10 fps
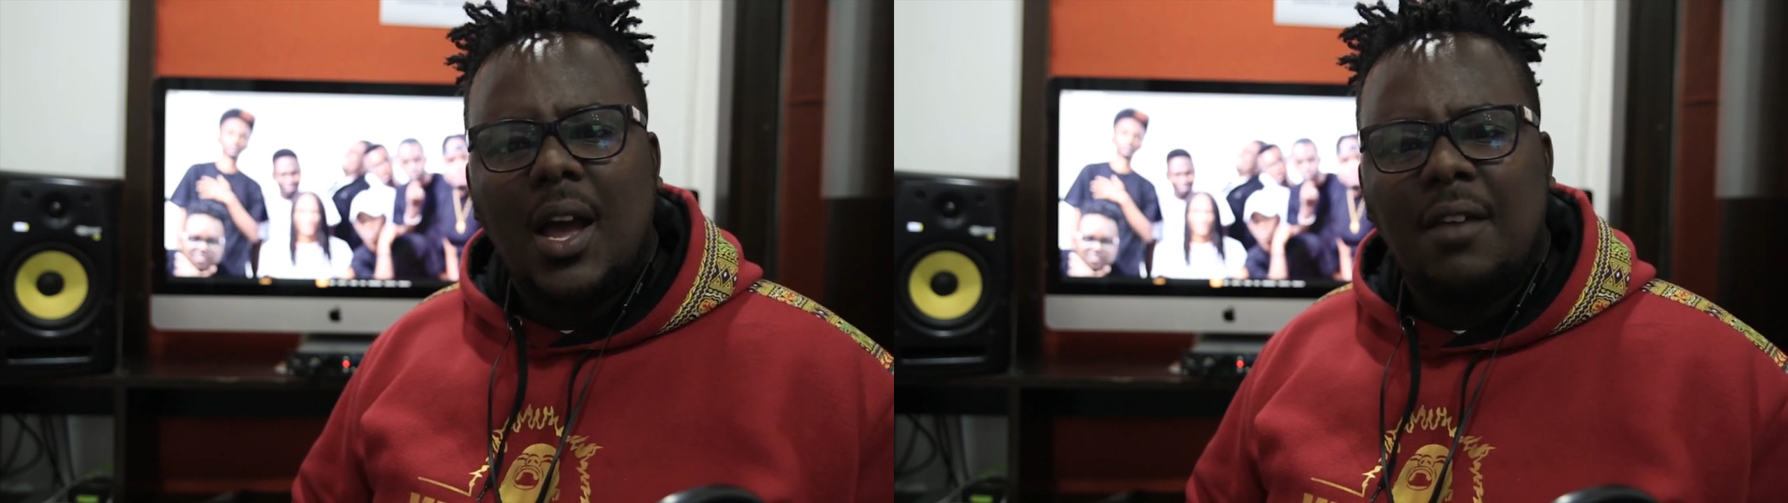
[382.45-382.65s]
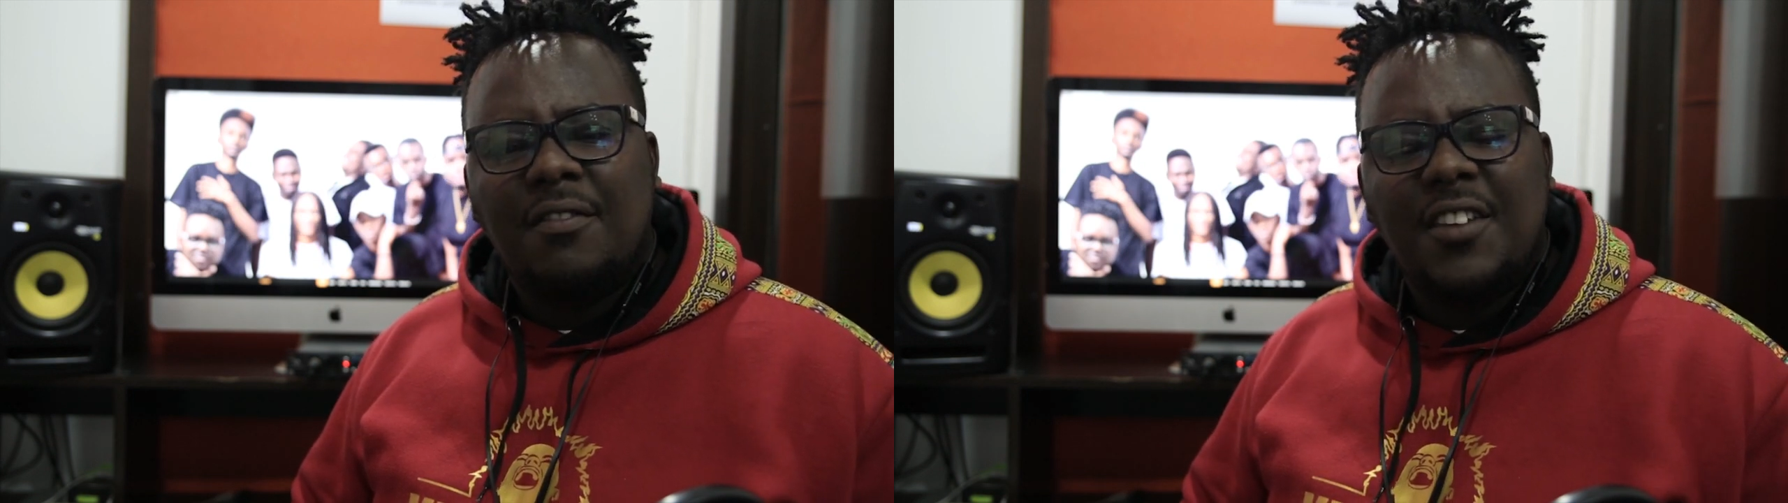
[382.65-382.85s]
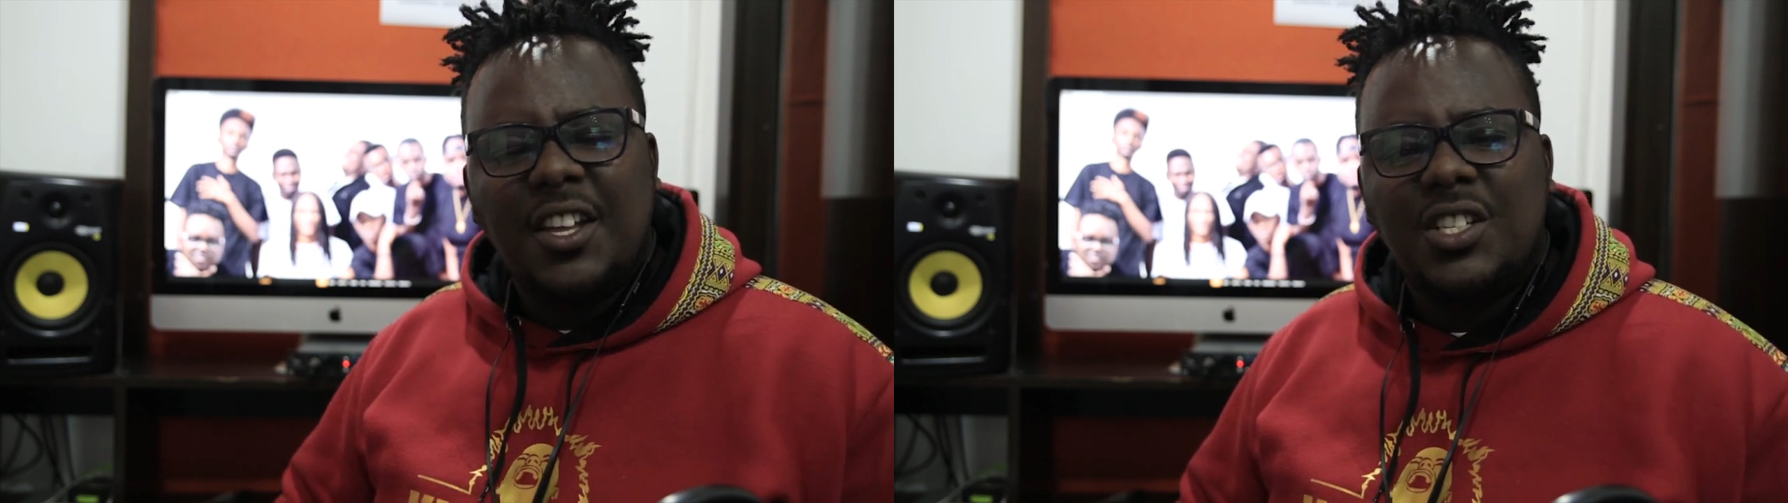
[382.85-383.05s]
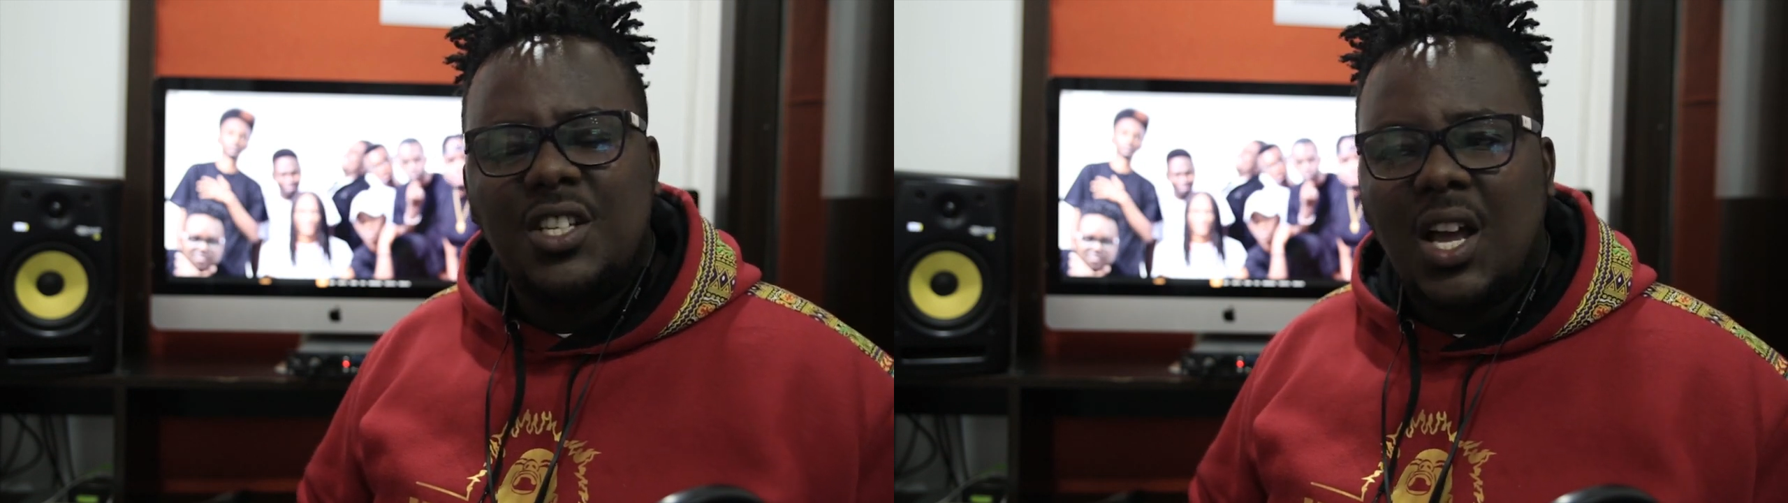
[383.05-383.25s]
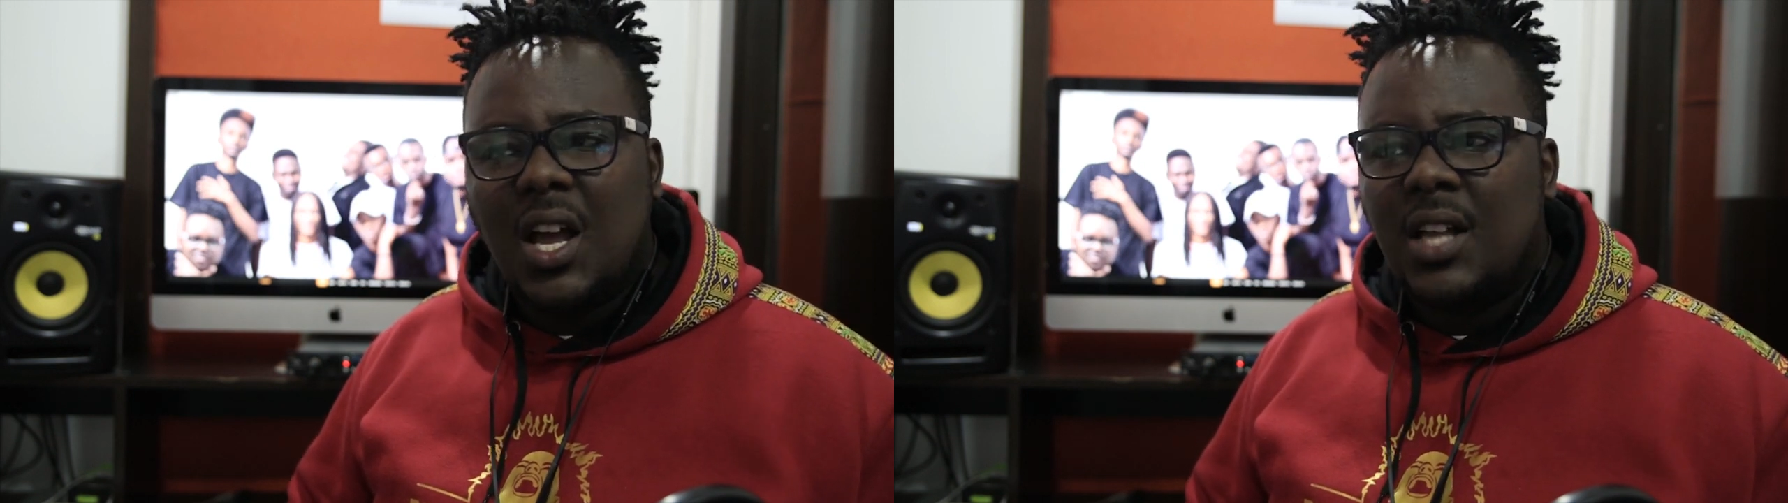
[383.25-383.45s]

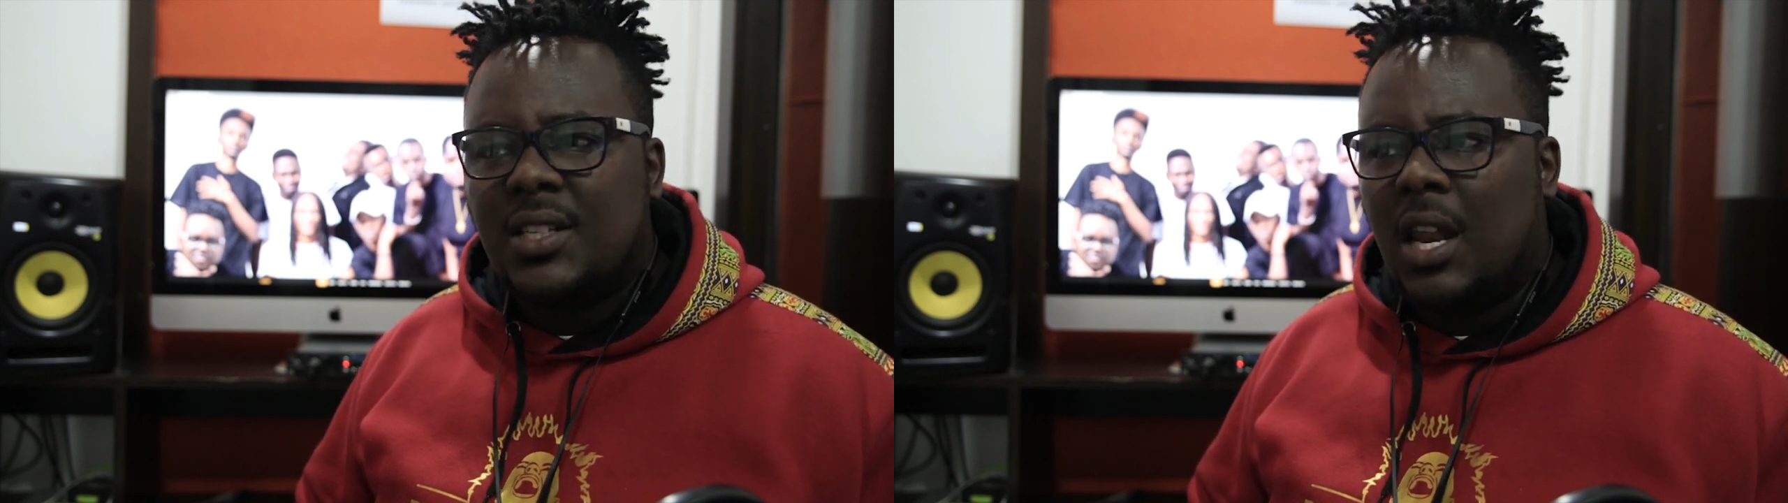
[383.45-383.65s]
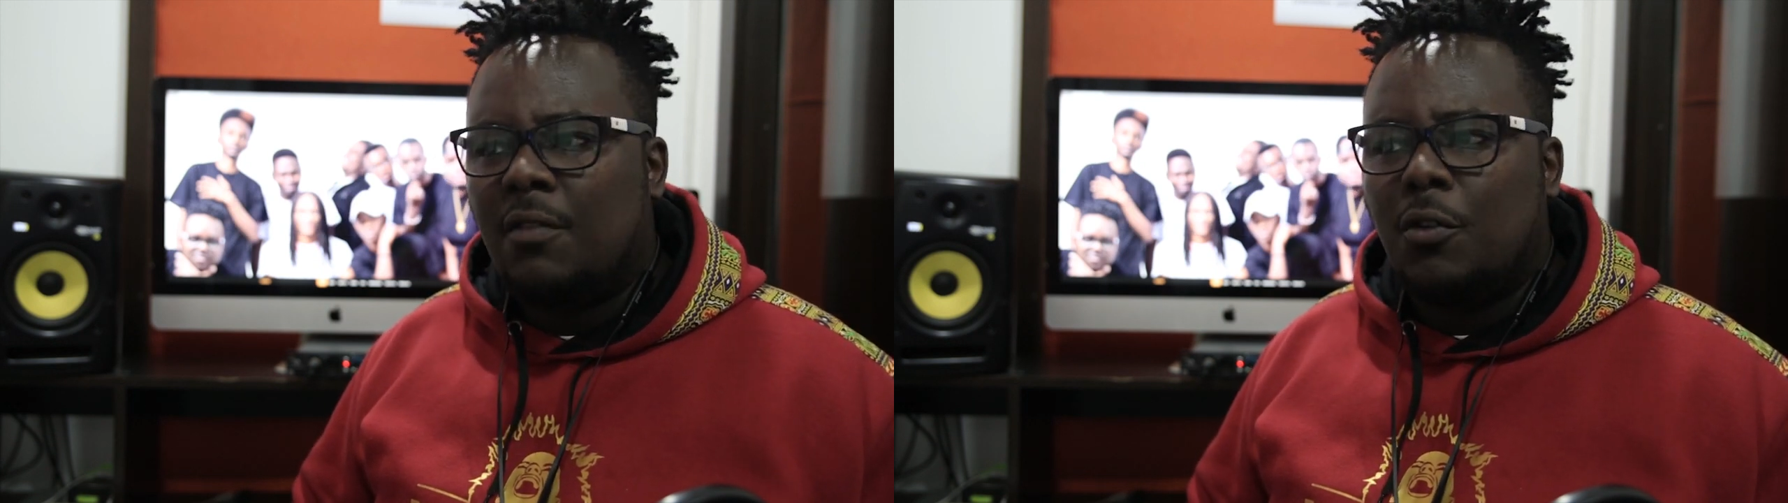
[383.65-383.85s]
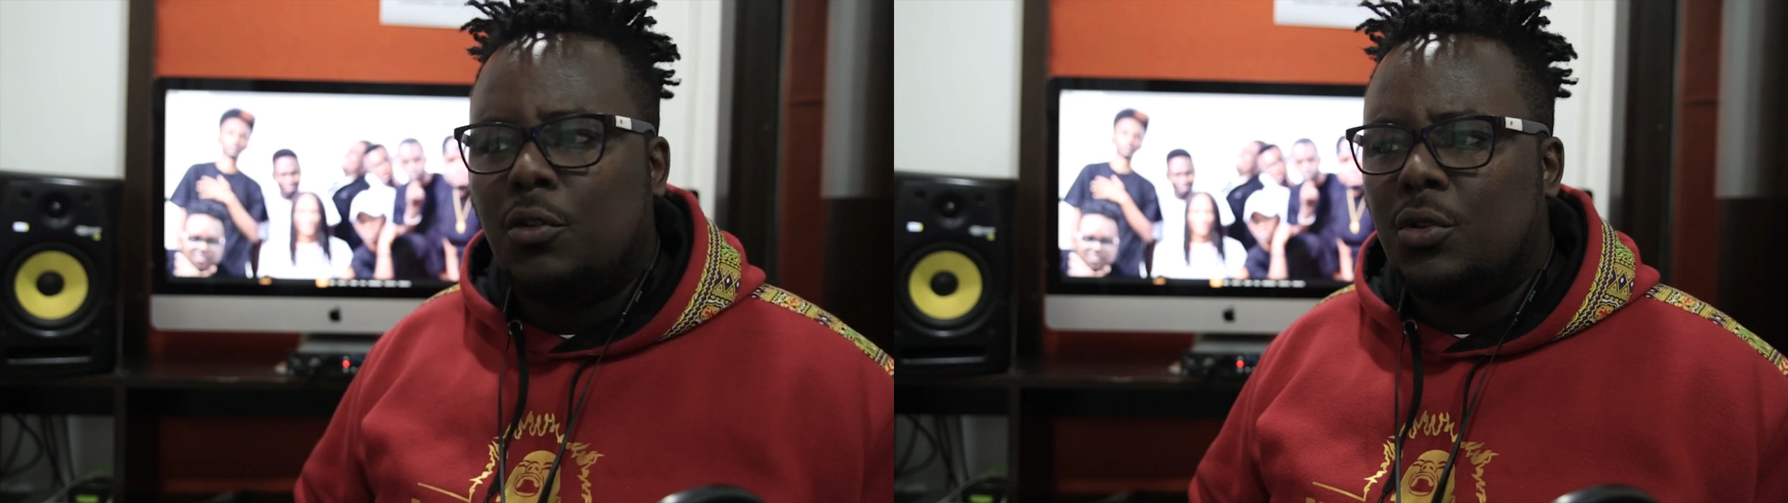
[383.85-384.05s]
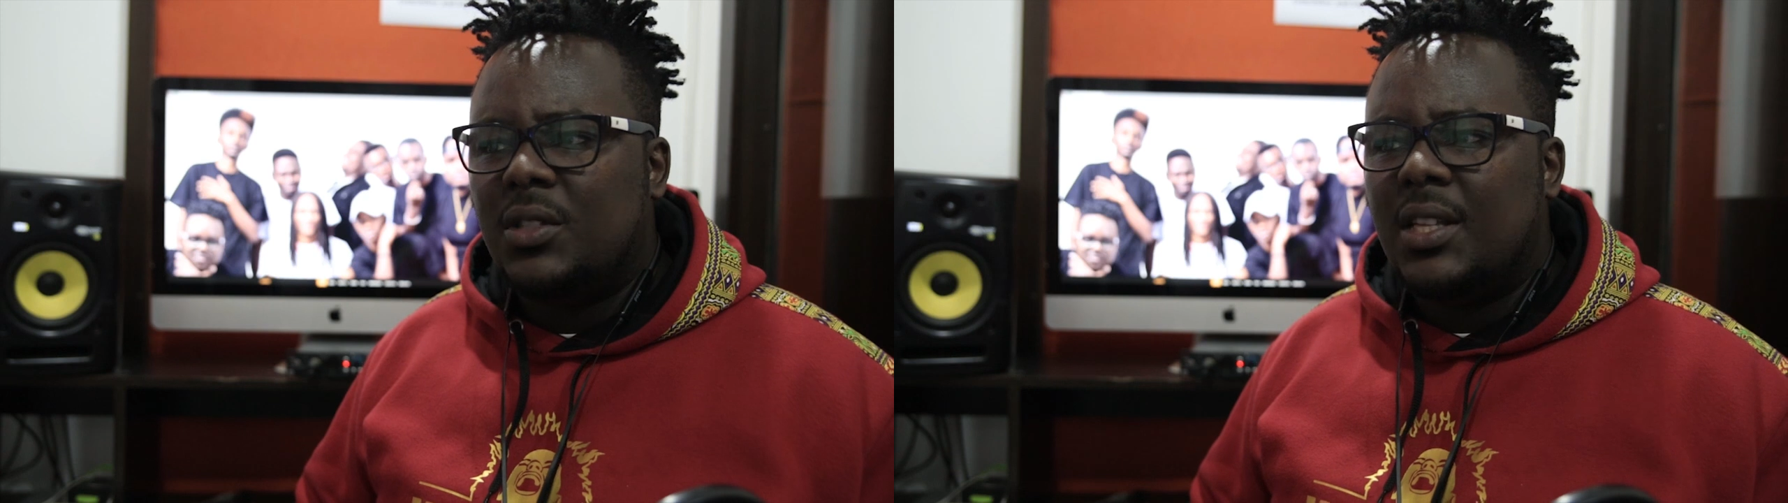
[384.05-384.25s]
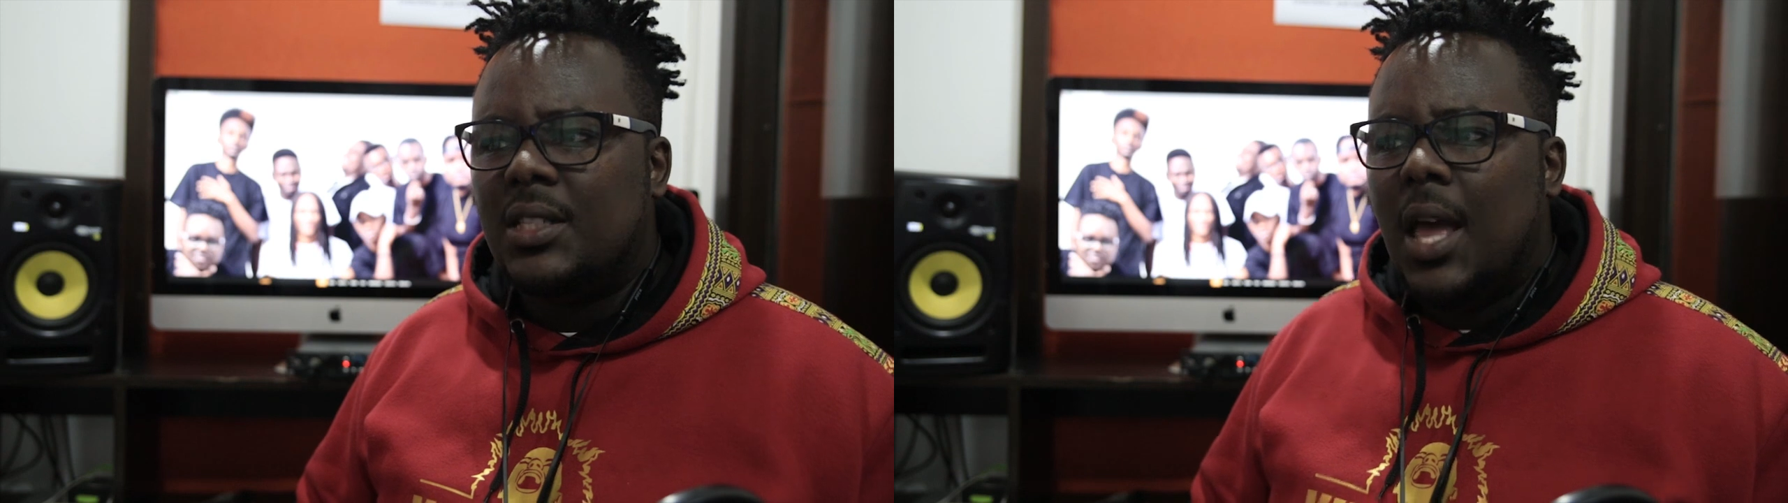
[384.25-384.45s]
Avengers, I love all
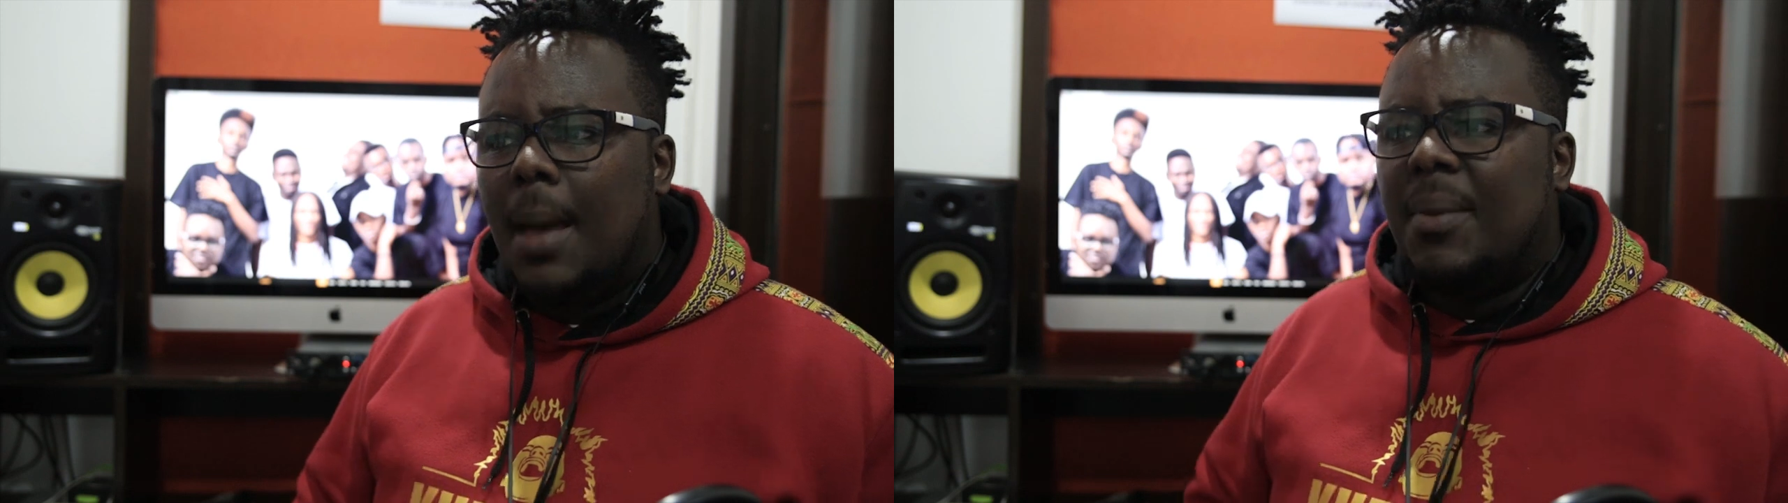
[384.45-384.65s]
those things.